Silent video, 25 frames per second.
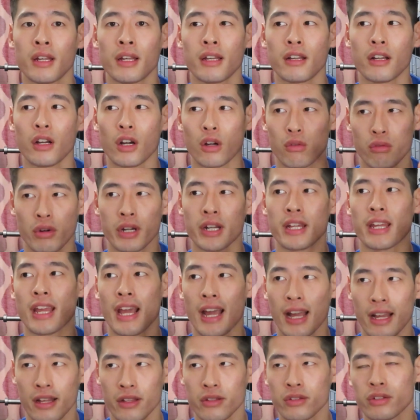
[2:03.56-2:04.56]
already
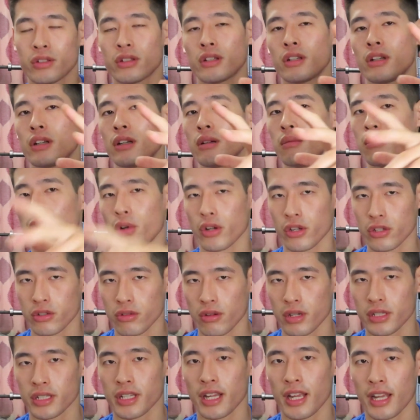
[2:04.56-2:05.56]
has
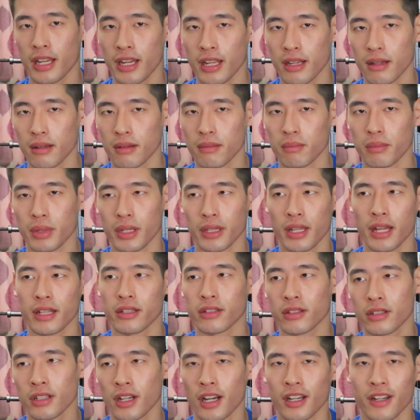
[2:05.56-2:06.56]
moisturizer in it, but that's
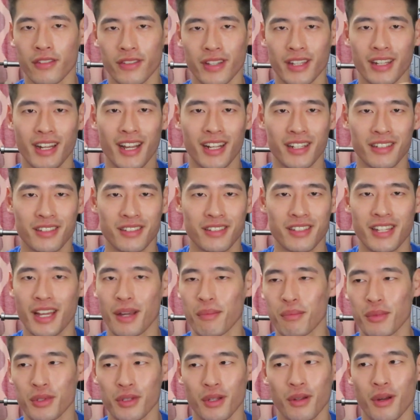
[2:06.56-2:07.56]
kind of the next tip,
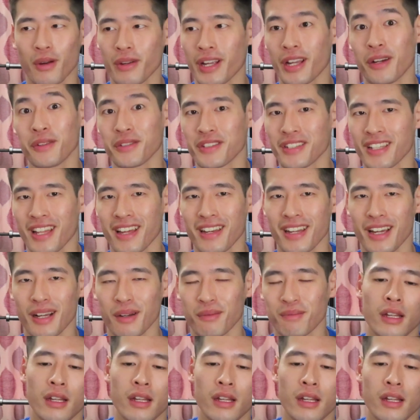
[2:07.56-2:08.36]
so I'll get onto that now.